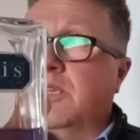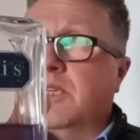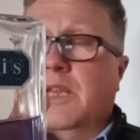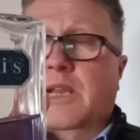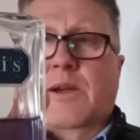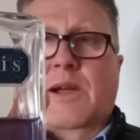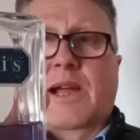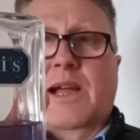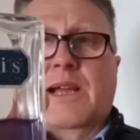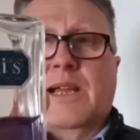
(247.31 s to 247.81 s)

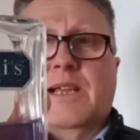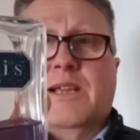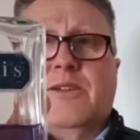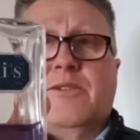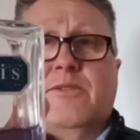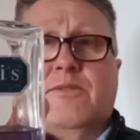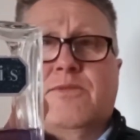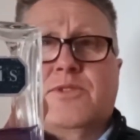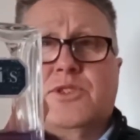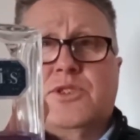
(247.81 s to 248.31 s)
you know, anchored
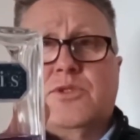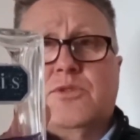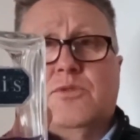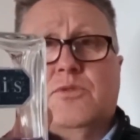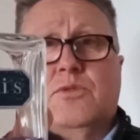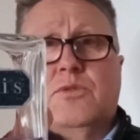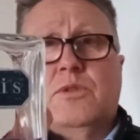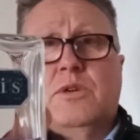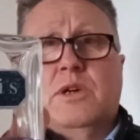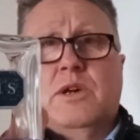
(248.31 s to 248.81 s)

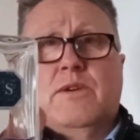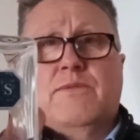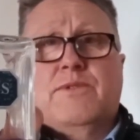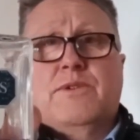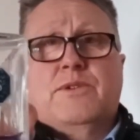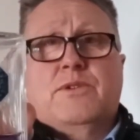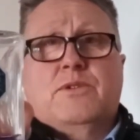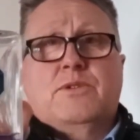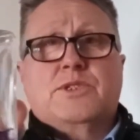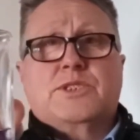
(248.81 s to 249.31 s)
offshore off a
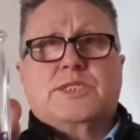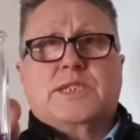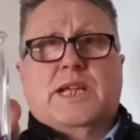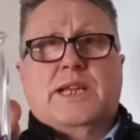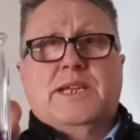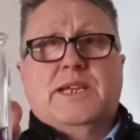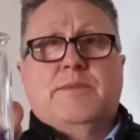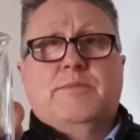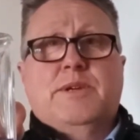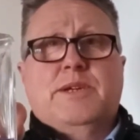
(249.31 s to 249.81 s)
nice
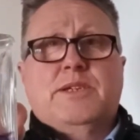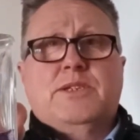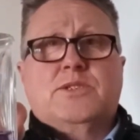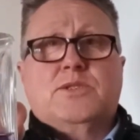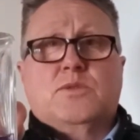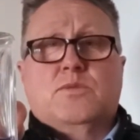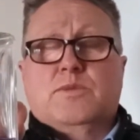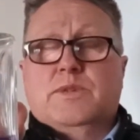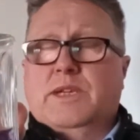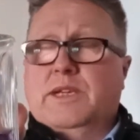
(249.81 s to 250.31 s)
sandy beach
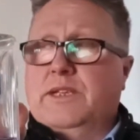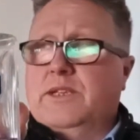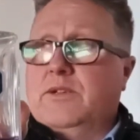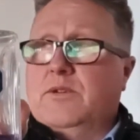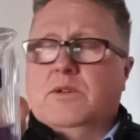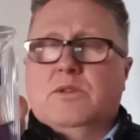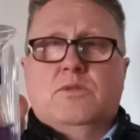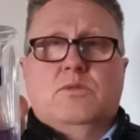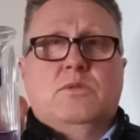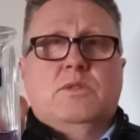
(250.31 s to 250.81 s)
somewhere. You
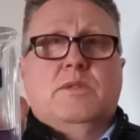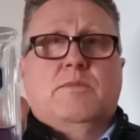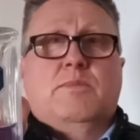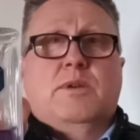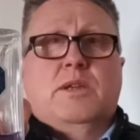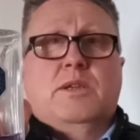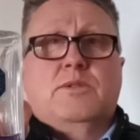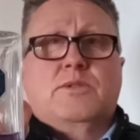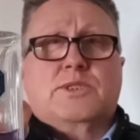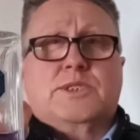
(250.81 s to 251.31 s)
got all the
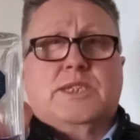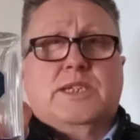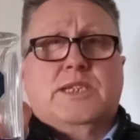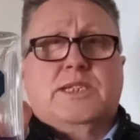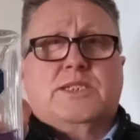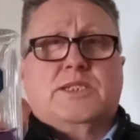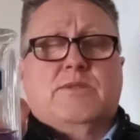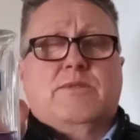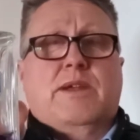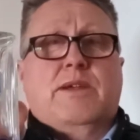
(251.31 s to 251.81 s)
blue sea
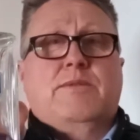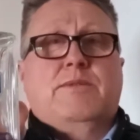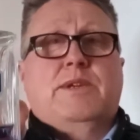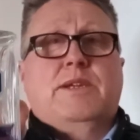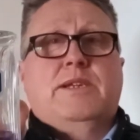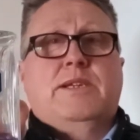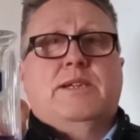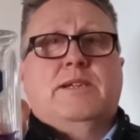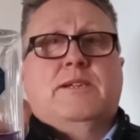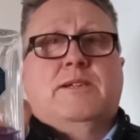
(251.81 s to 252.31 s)
surrounding
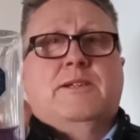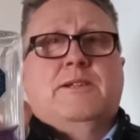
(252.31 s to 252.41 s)
you.